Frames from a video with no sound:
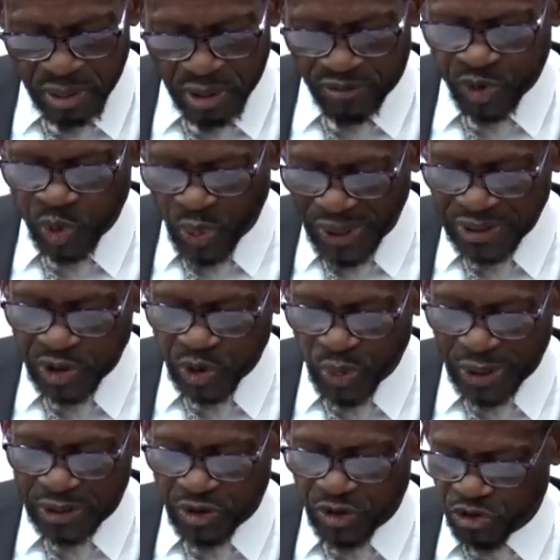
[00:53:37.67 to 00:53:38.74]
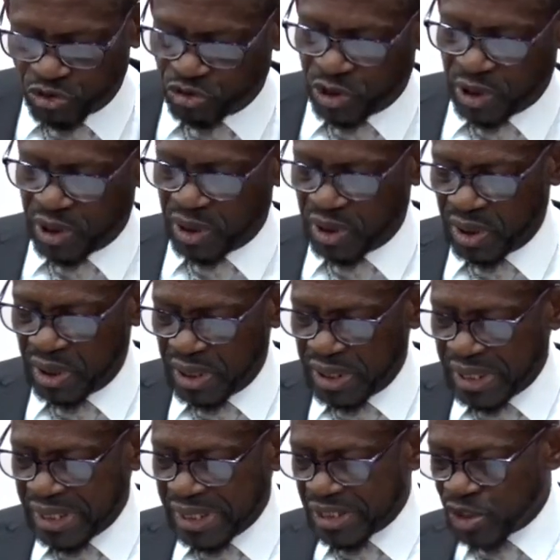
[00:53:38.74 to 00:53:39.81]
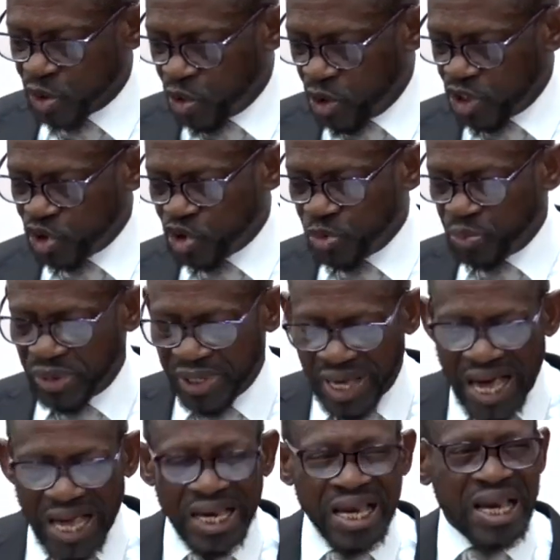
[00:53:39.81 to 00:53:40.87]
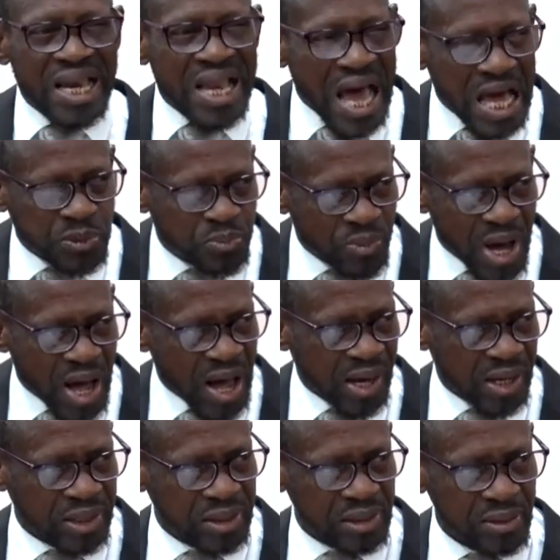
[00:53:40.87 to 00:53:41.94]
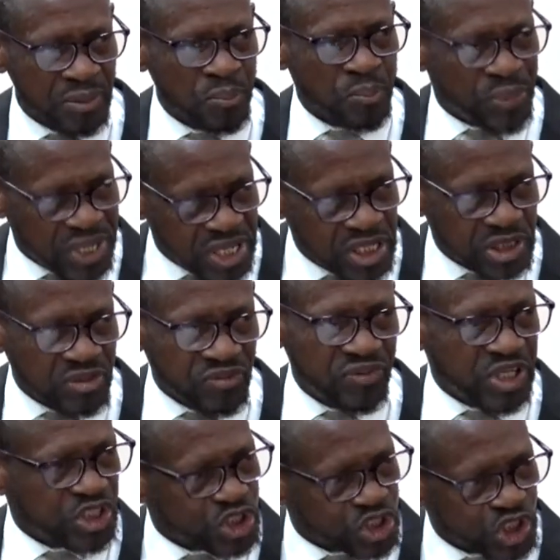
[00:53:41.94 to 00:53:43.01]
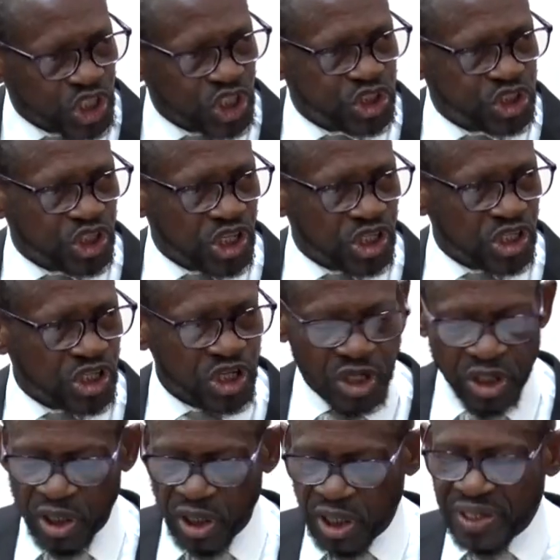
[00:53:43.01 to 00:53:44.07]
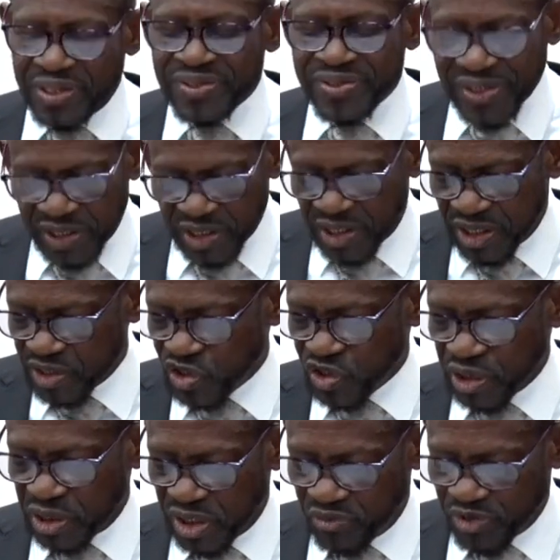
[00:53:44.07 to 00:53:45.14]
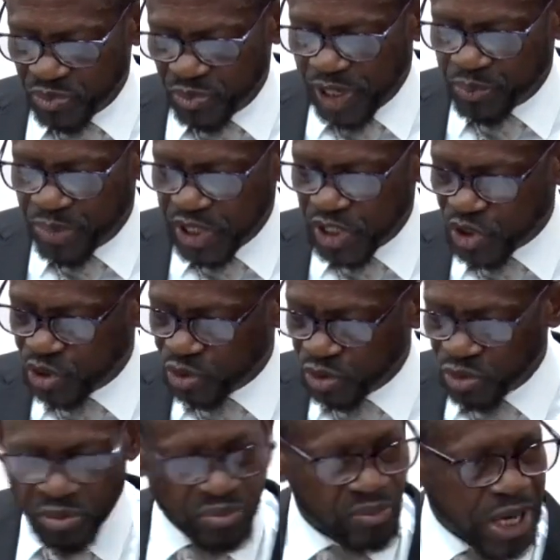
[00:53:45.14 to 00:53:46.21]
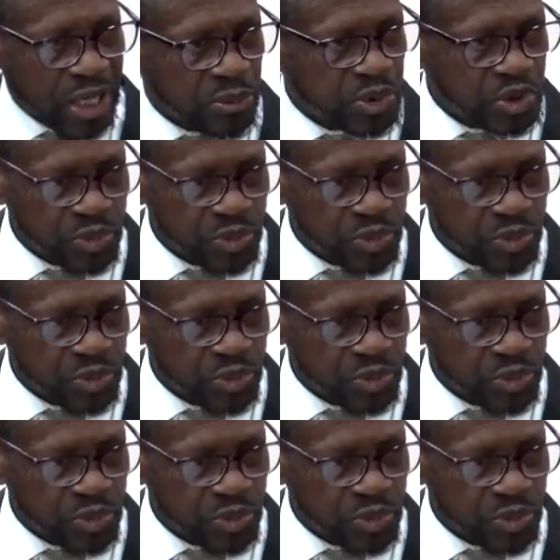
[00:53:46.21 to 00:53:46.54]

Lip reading: of 2023, is going to be a landmark piece of legislation in St. Kitts and Nevis. May it please you, Madam